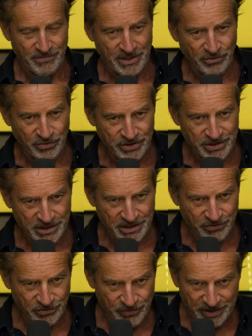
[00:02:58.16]
increase
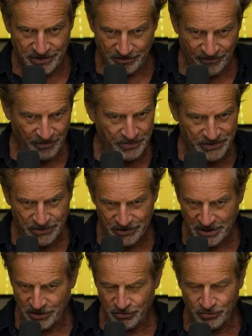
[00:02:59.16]
interest rates for business is
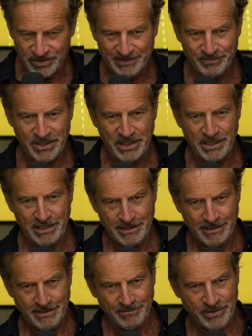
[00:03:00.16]
going to do something,
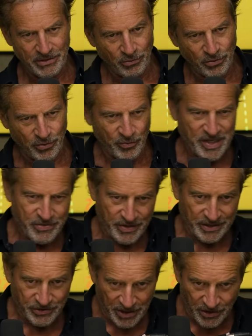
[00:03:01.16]
you know, all the rhetoric
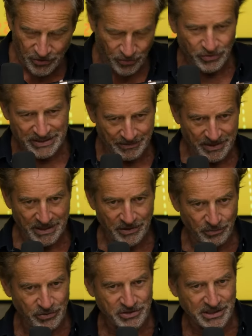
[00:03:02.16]
is going to do something. In other
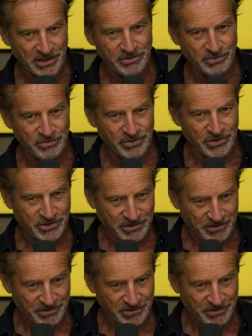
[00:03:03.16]
words, tell us all to